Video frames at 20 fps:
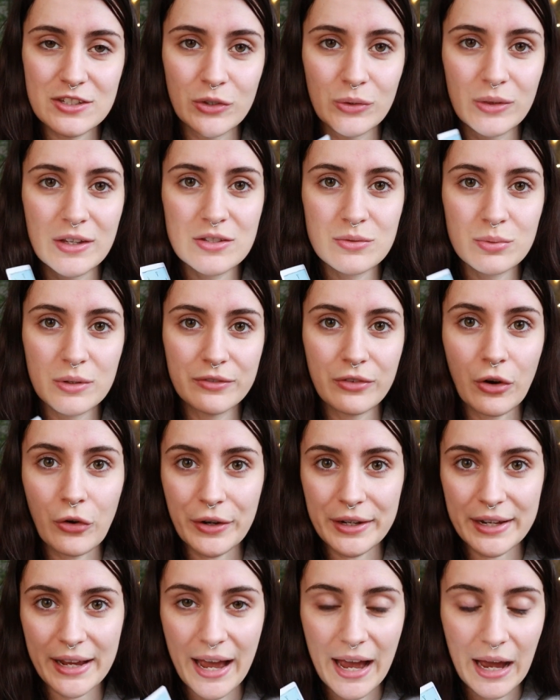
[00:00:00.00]
so this would have
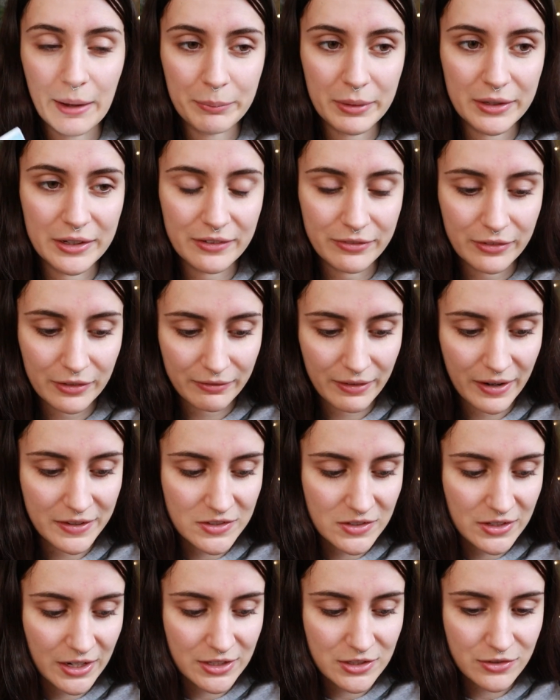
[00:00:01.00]
already happened if it
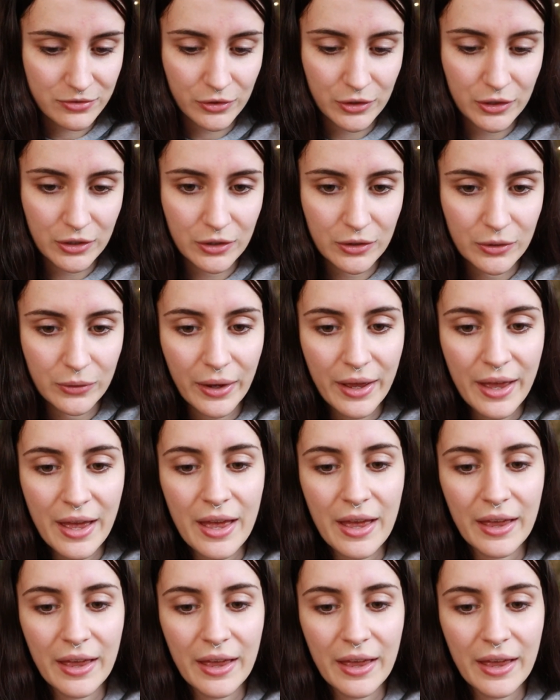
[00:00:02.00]
resonates for you.